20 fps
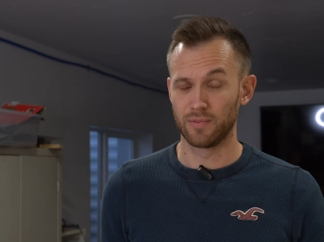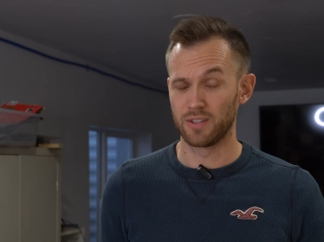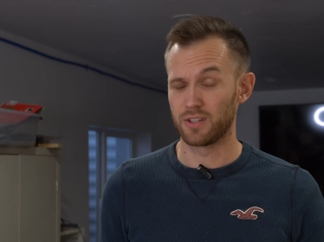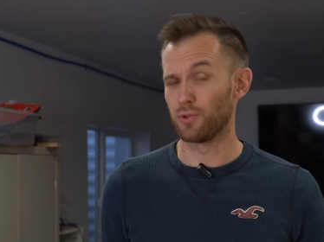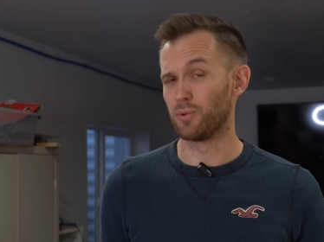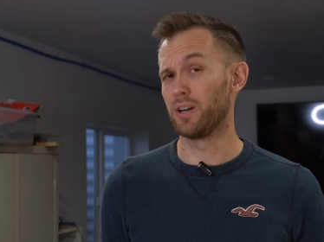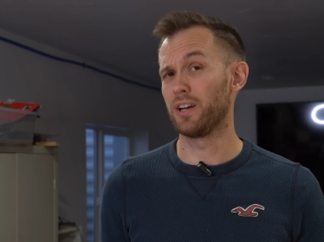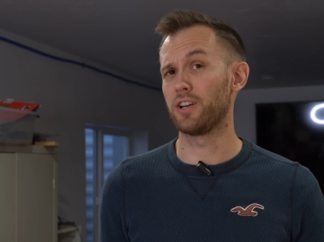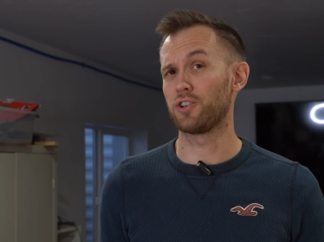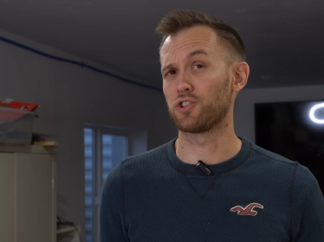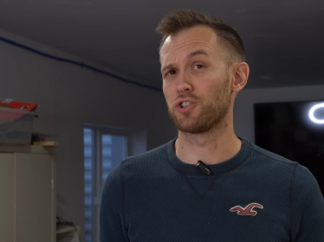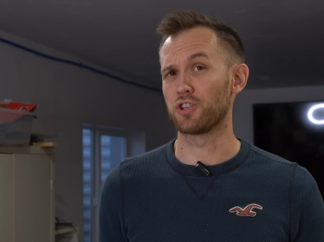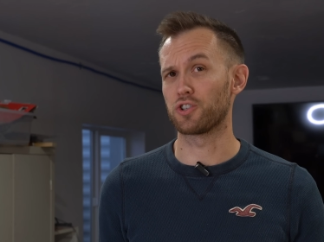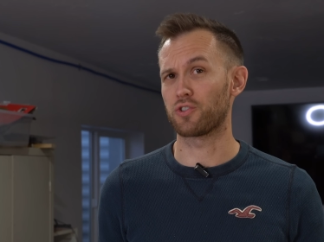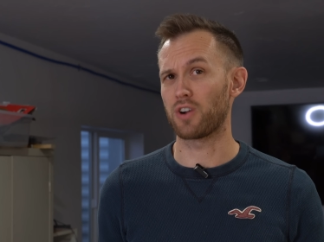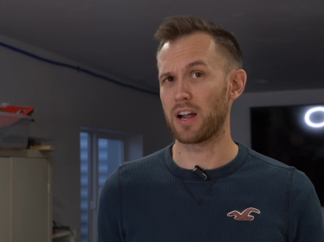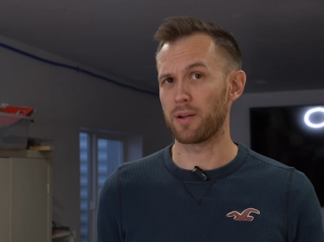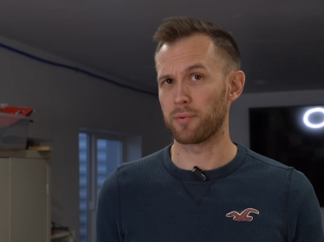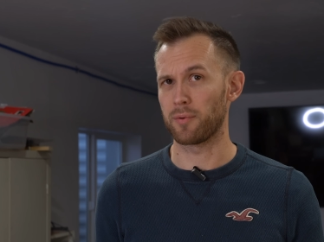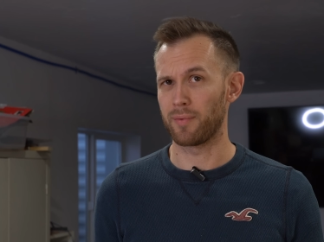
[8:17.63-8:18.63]
So in addition to
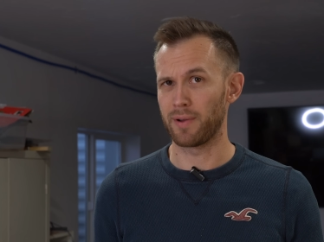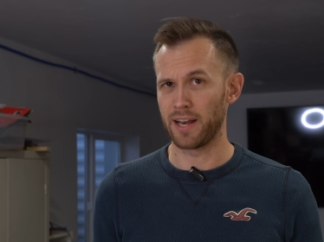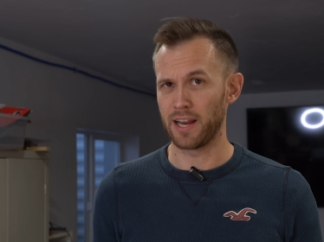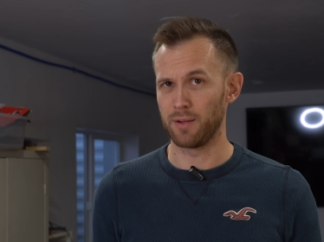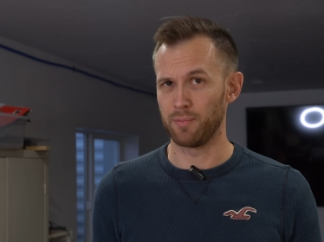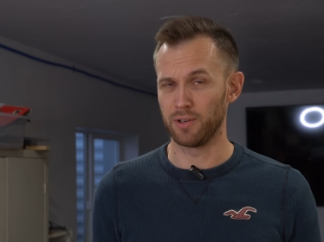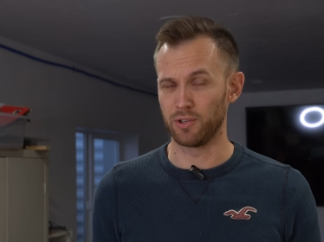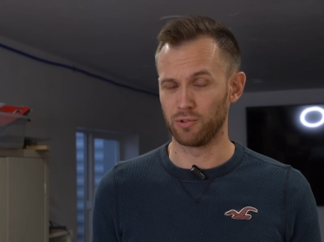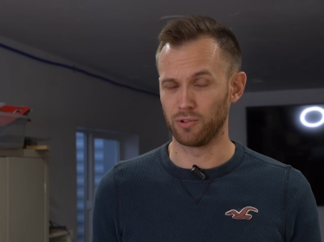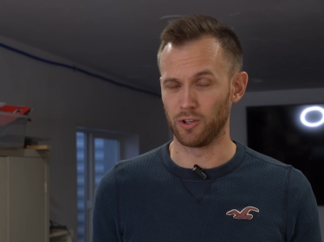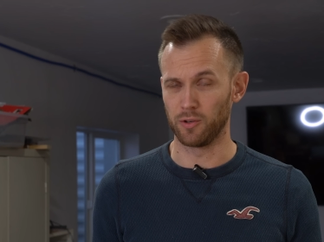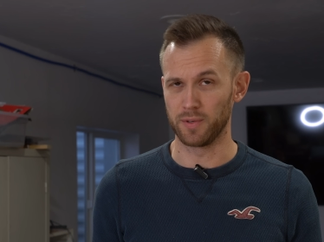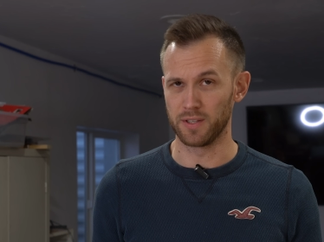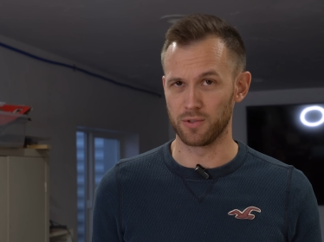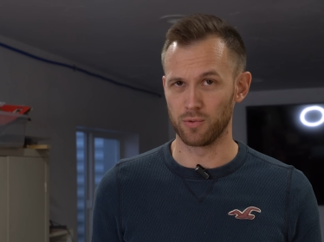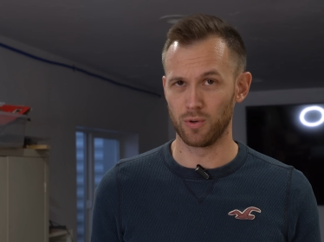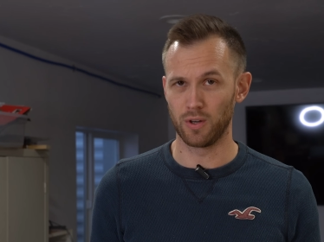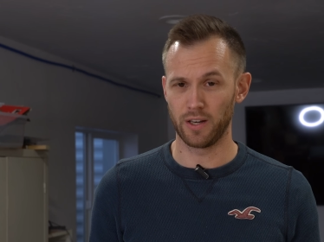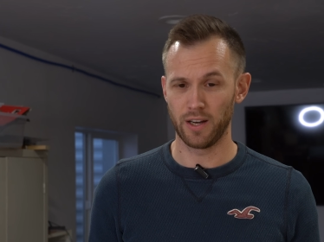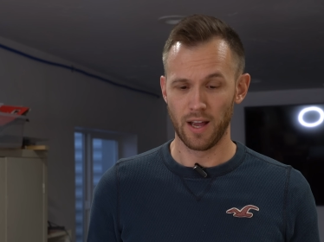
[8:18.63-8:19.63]
scribing my name into a little
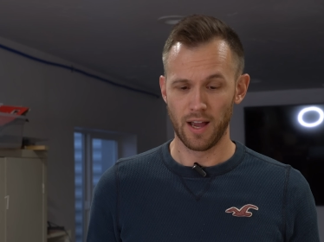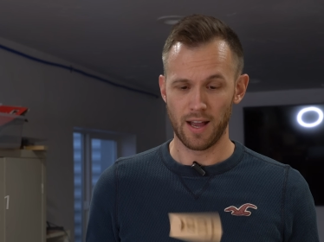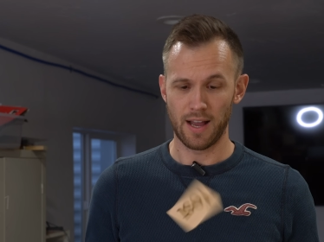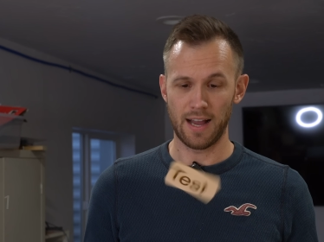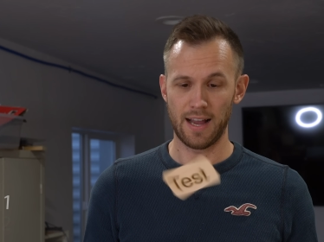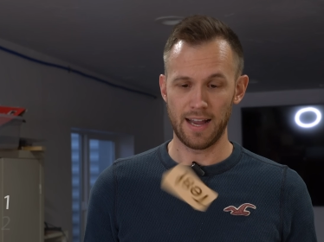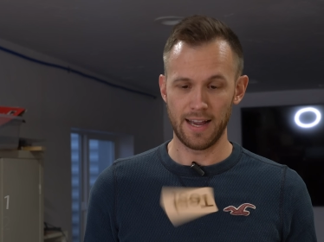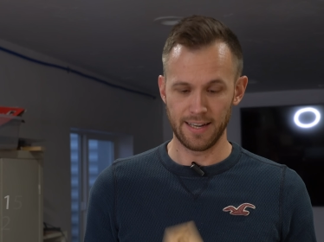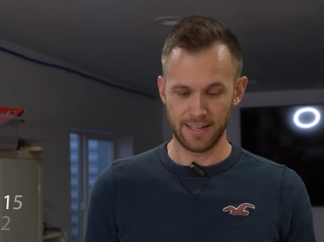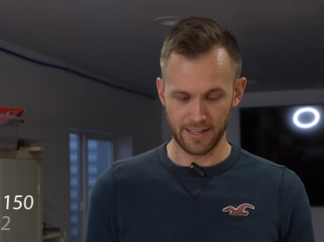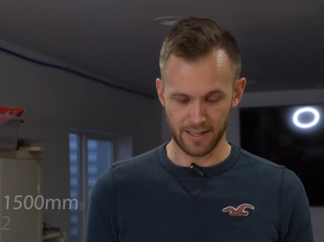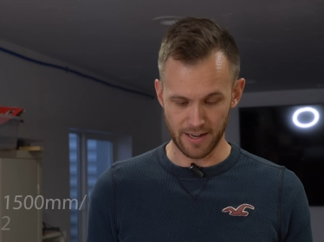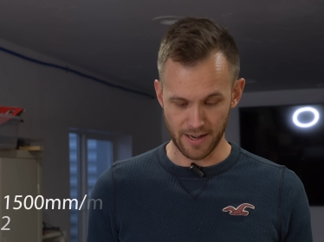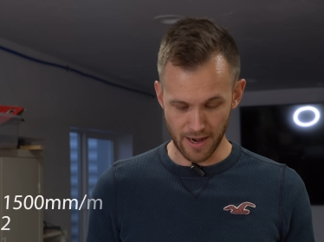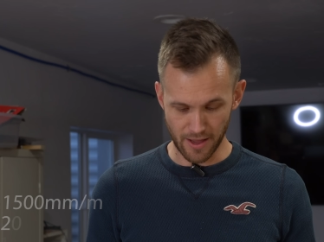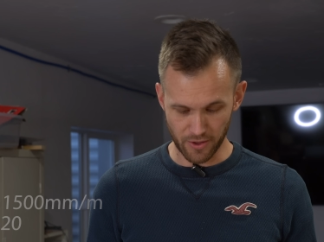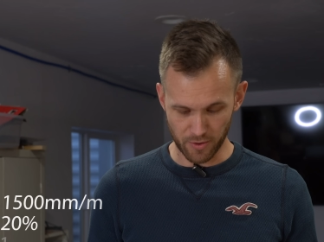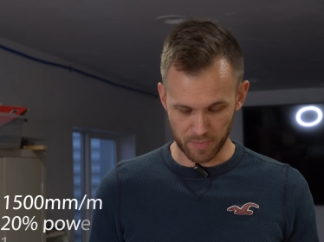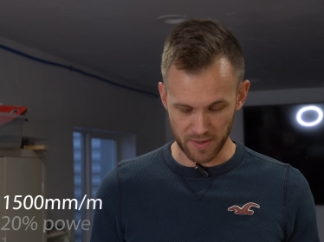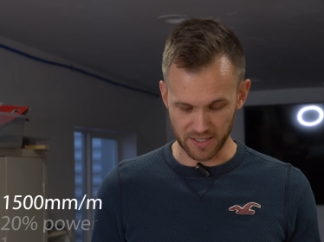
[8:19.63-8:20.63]
piece of wood, I did
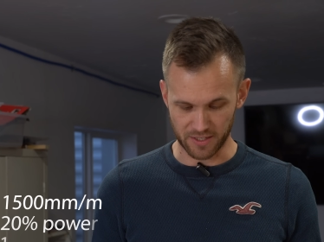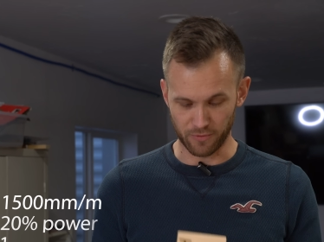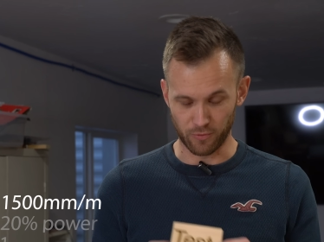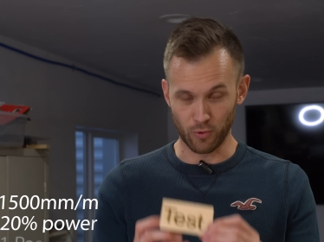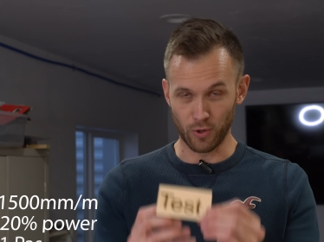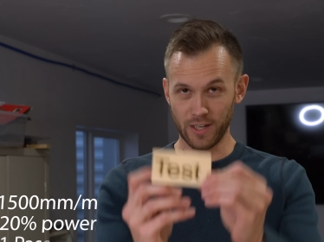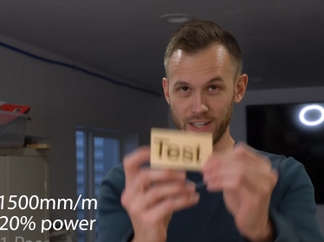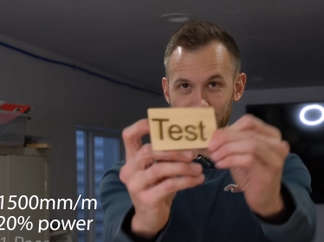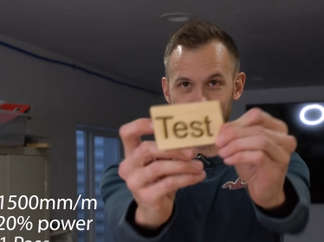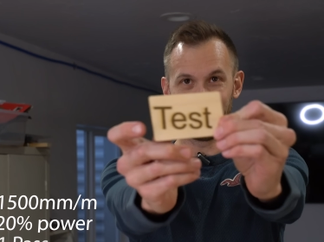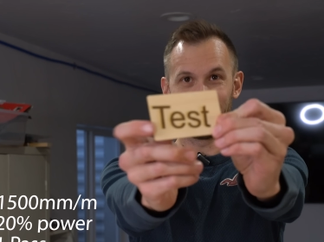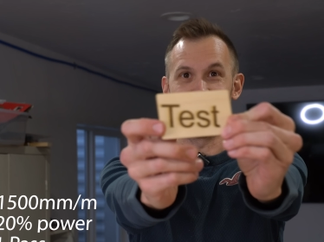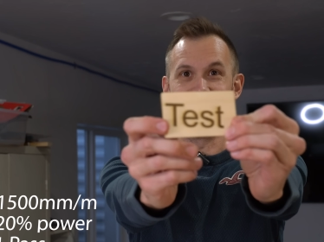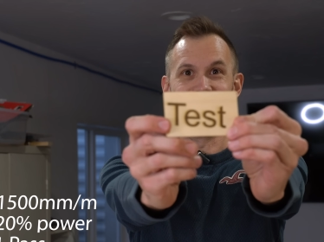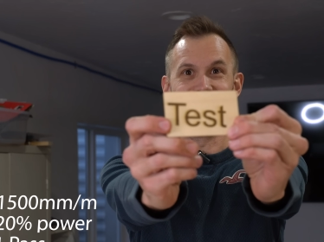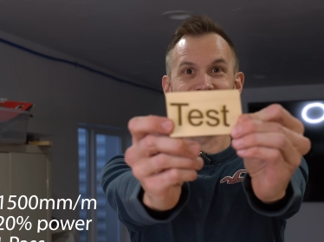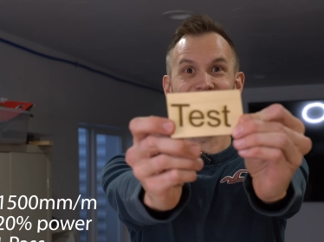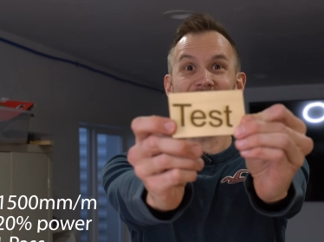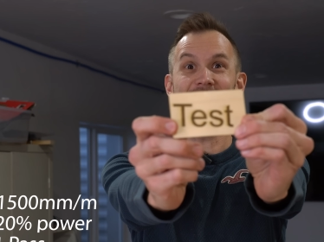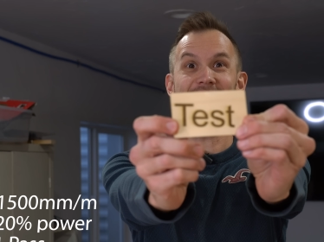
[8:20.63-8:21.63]
another piece of wood
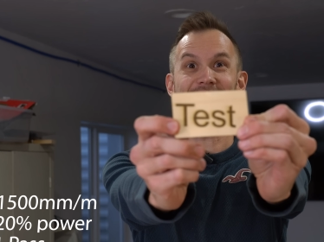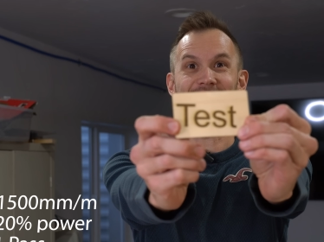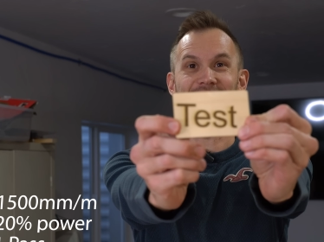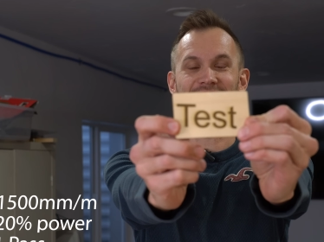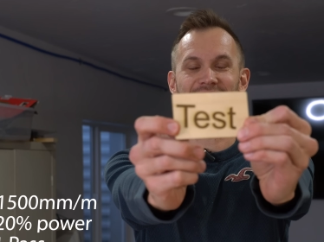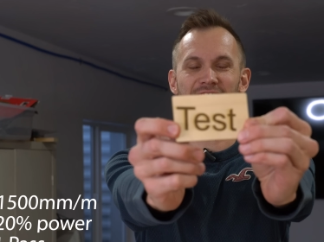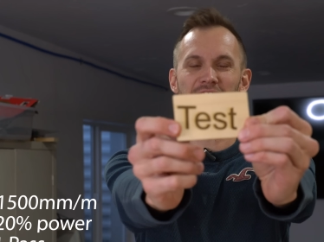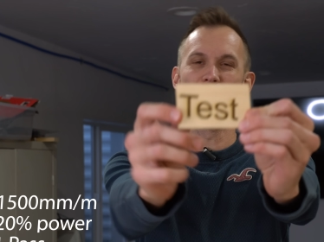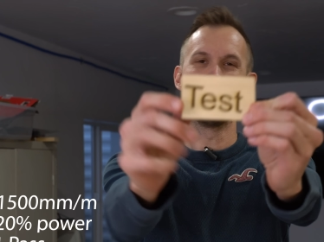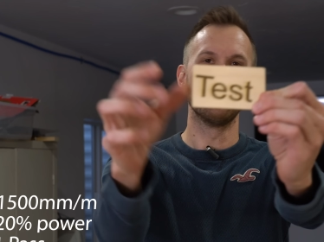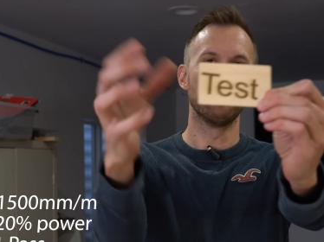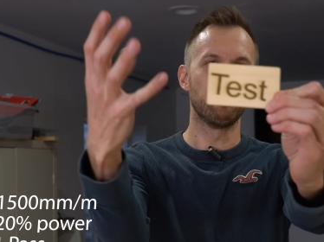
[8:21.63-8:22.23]
to test.